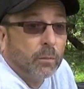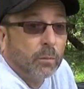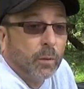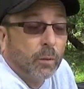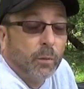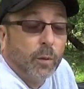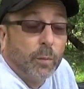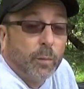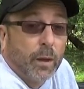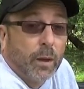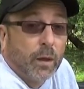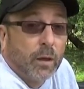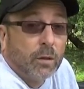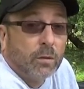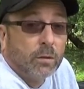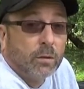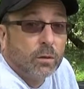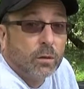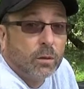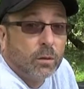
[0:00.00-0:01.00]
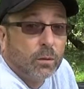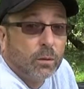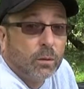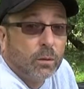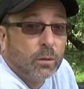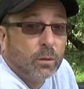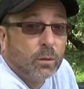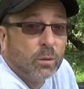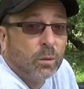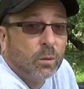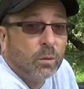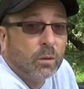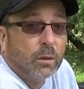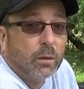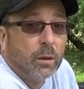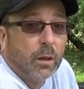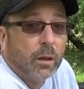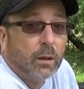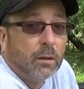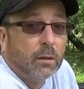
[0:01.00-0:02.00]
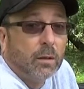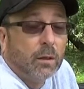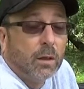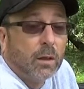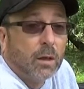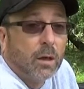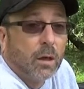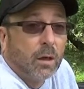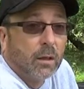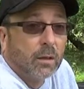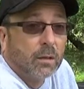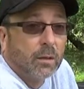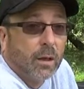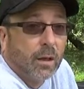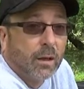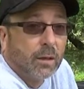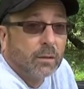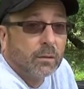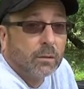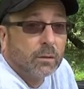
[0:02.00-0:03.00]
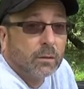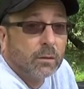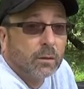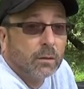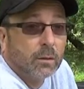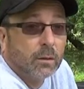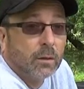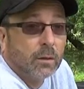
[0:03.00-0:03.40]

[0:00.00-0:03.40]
But we managed to do 19 contacts.